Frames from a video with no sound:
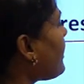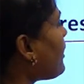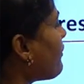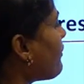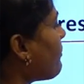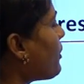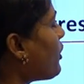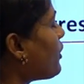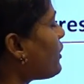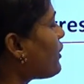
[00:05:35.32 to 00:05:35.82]

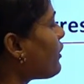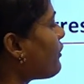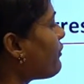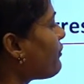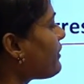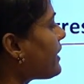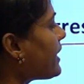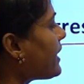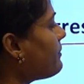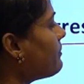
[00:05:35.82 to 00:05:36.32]
amount of
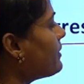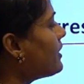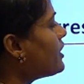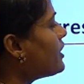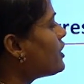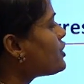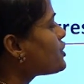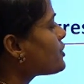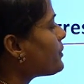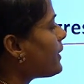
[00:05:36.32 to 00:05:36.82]
time
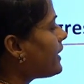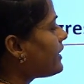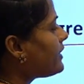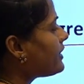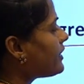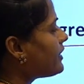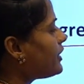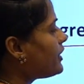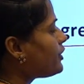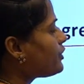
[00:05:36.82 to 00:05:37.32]
to enter
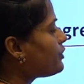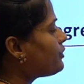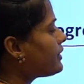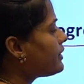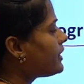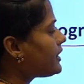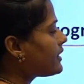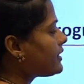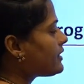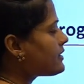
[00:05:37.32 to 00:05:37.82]
into
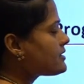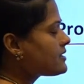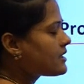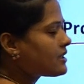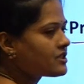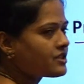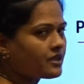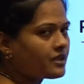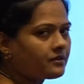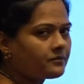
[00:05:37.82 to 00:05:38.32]
critical
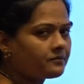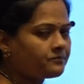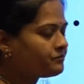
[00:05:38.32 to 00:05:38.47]
section.